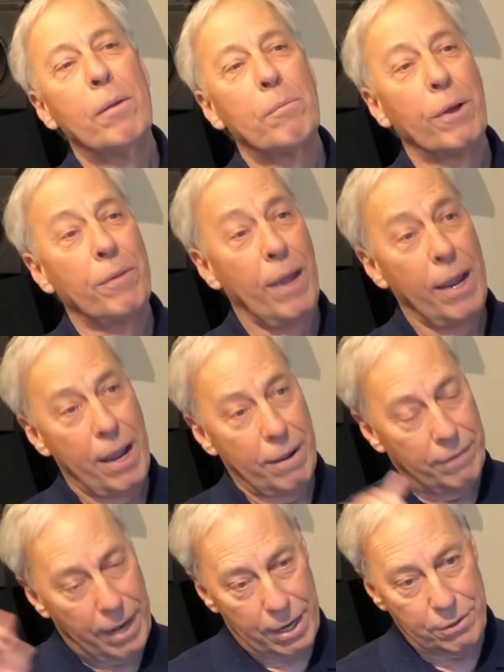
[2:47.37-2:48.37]
but they
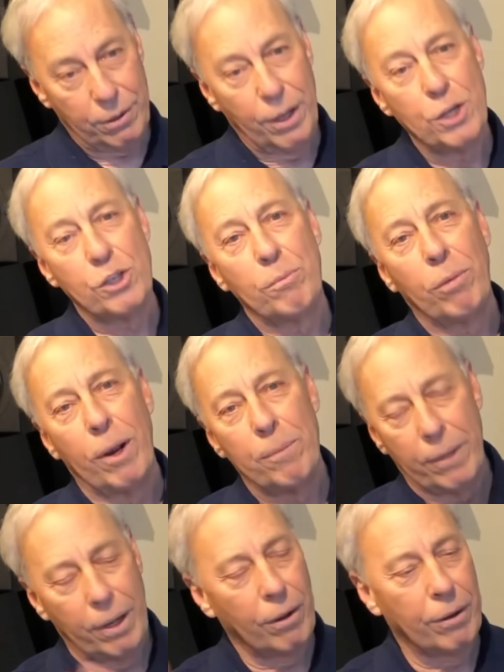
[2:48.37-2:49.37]
have cancellation problem.
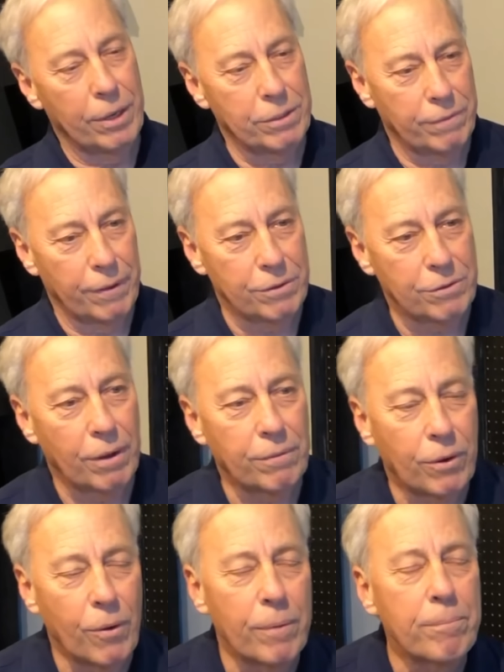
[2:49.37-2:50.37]
They got all kinds of other
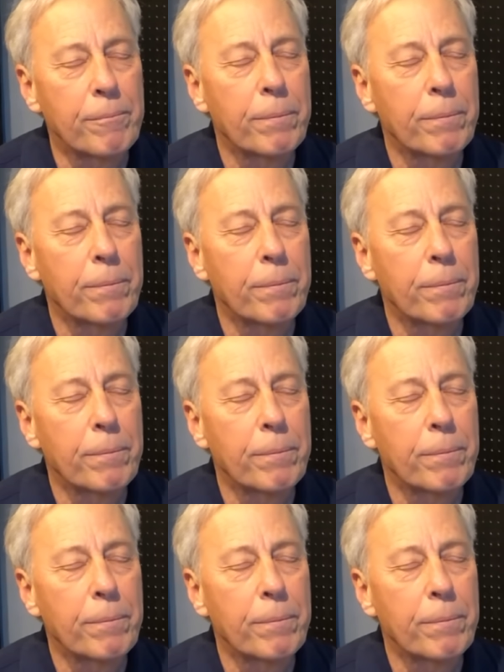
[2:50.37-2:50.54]
stuff going.